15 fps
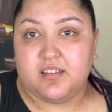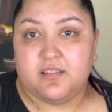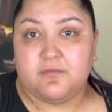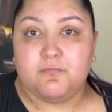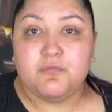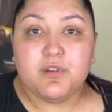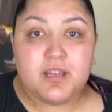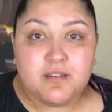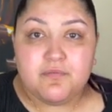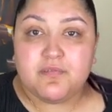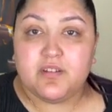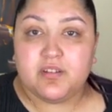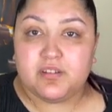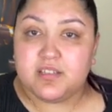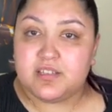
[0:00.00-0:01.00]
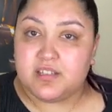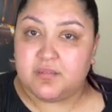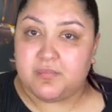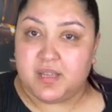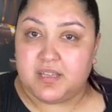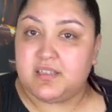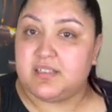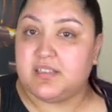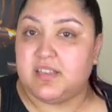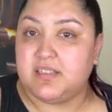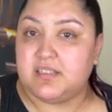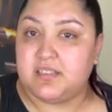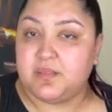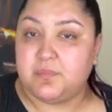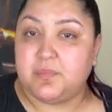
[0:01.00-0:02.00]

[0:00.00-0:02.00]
We feel it doesn't make sense,